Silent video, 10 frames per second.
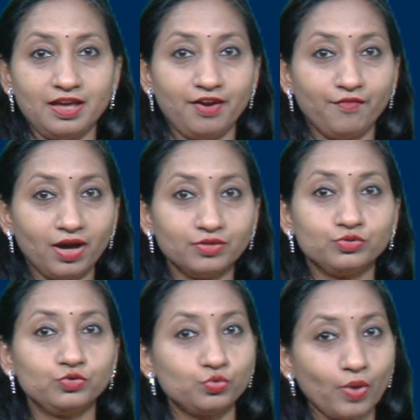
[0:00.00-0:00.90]
around
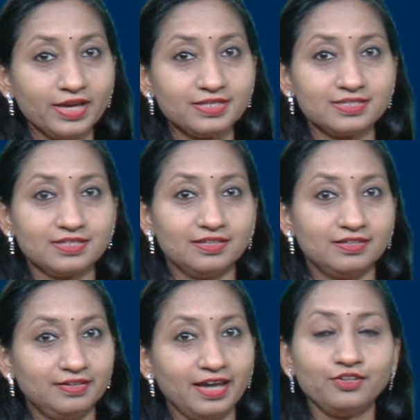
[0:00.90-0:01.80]
twice
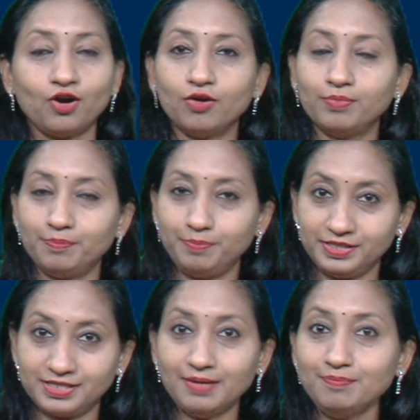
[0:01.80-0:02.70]
that of a
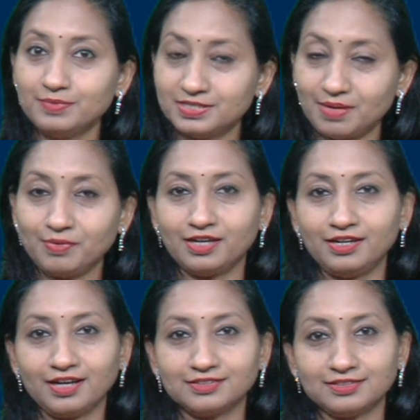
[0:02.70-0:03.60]
p-type
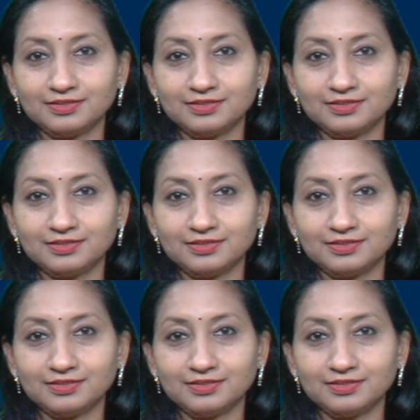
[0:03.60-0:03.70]
semiconductor.